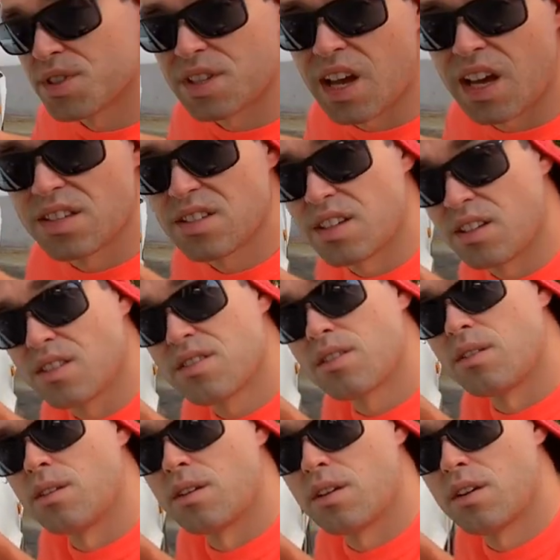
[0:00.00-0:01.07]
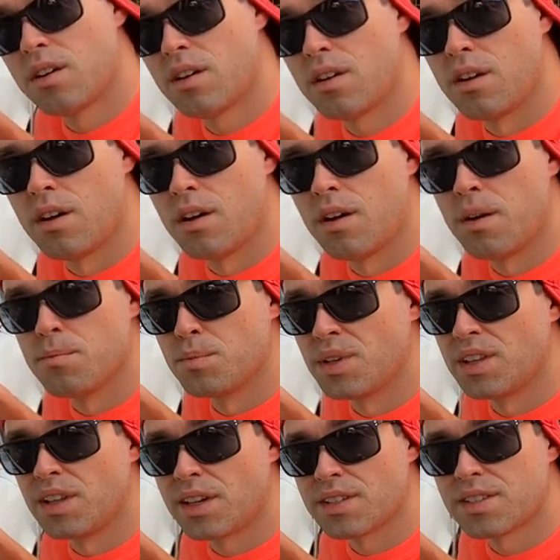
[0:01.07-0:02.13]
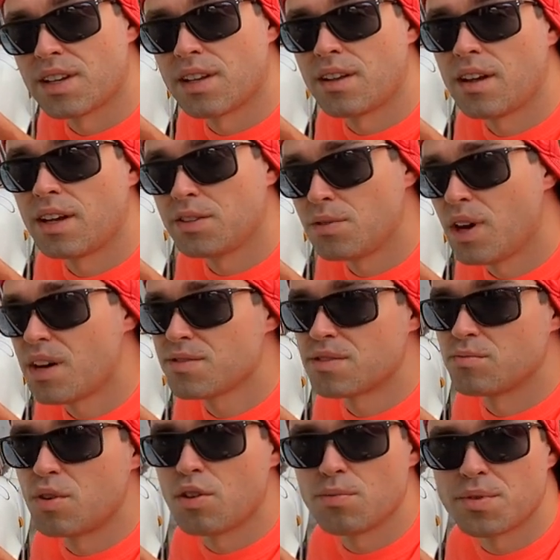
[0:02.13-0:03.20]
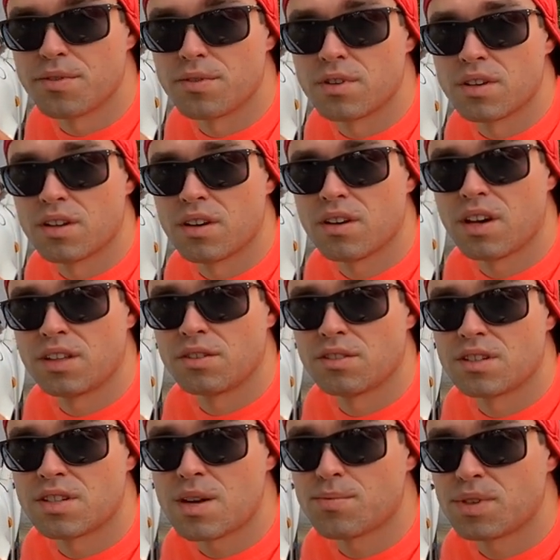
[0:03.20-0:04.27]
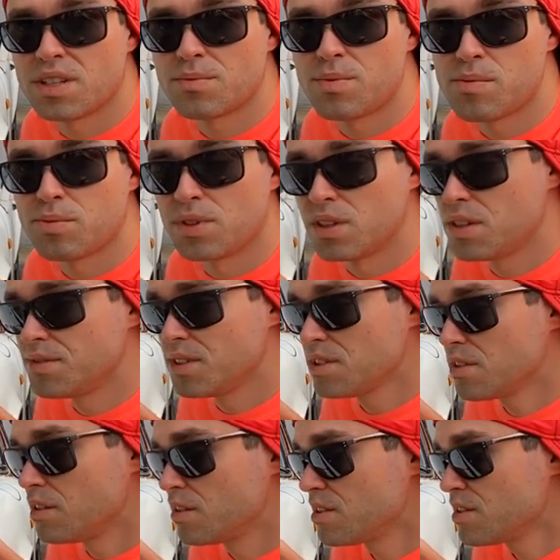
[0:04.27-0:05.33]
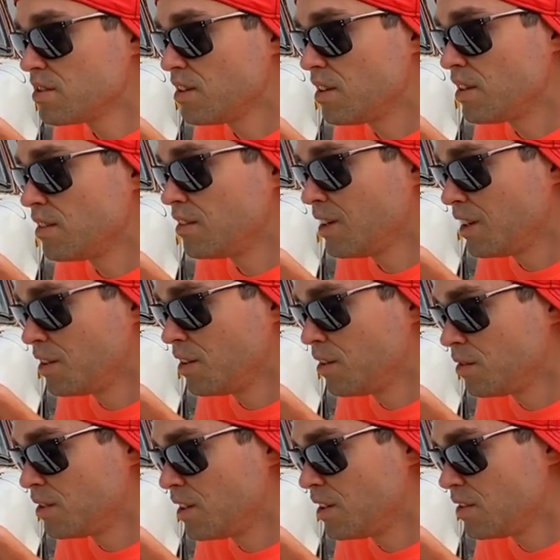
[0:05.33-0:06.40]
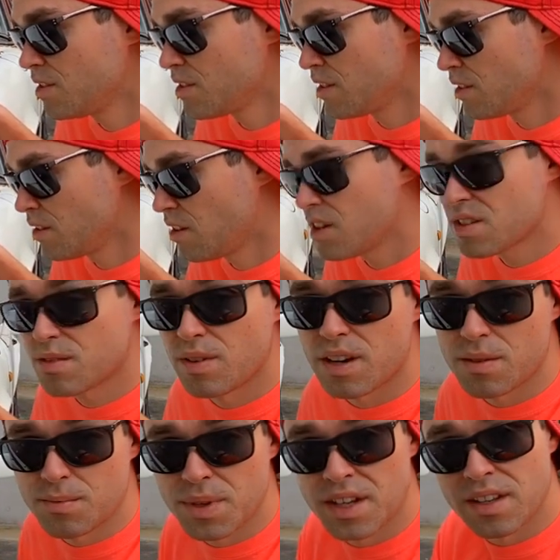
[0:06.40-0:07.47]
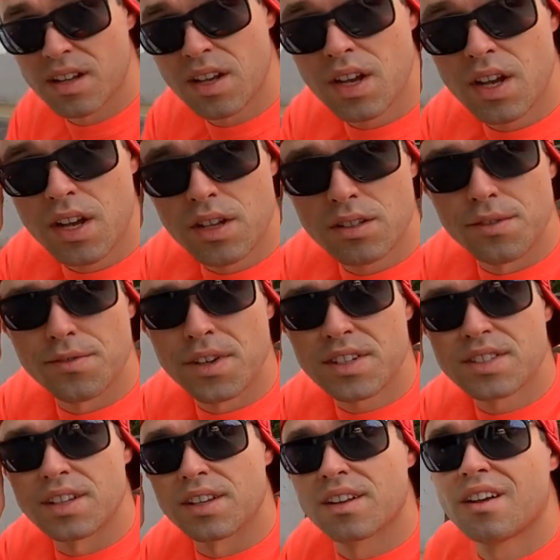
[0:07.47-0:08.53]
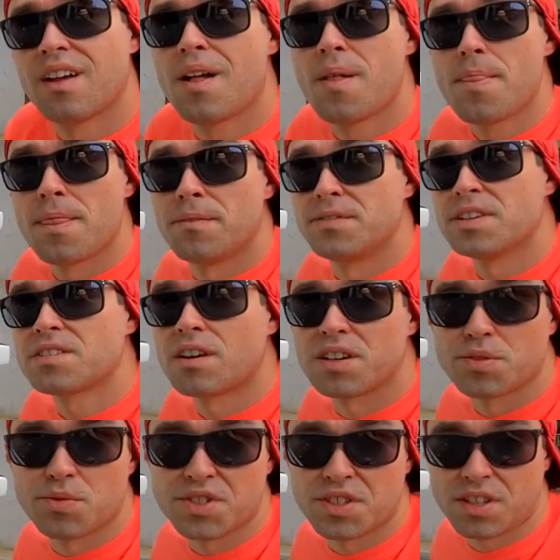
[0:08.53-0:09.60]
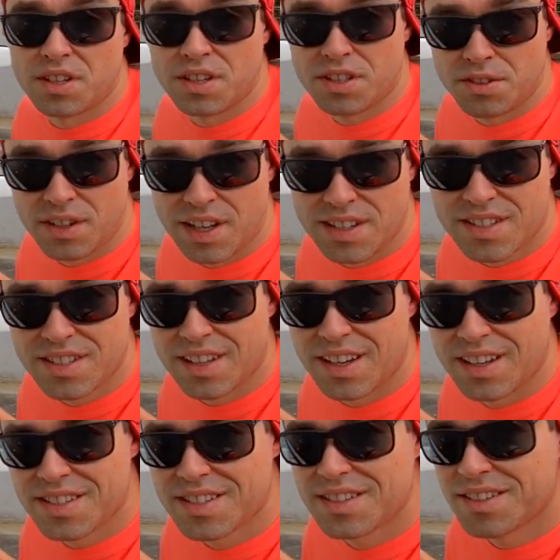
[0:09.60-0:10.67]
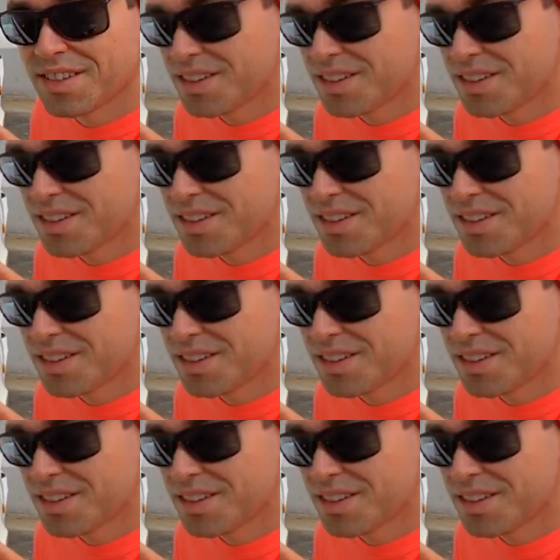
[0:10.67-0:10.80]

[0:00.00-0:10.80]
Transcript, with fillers: sad seeing this car. Um, but like I said, I do have some hopes for it. I know the Japanese people love these cars, and I know that it's gonna cost quite a bit to fix it if this car was in the United States,